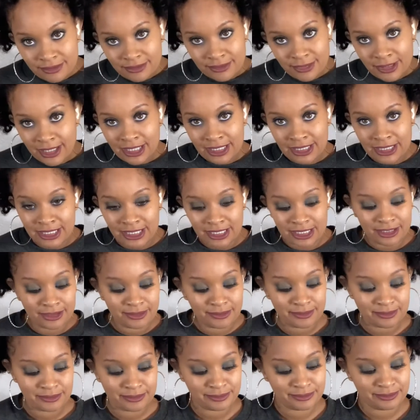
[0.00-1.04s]
It
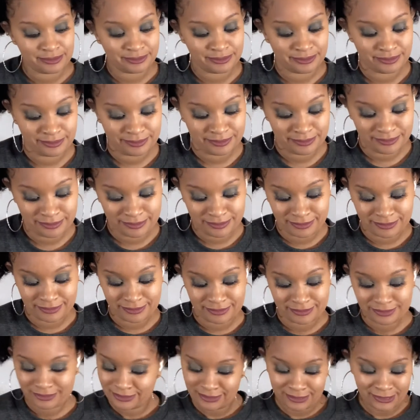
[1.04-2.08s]
didn't.
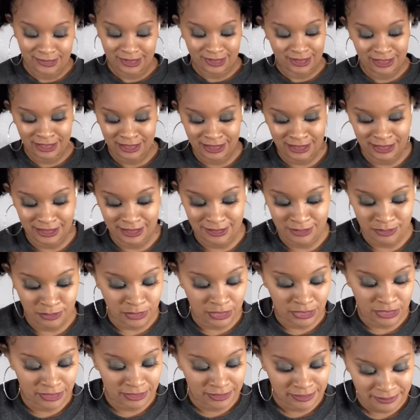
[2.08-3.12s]
It didn't
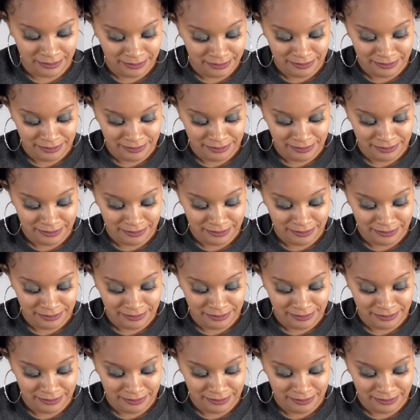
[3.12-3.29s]
work.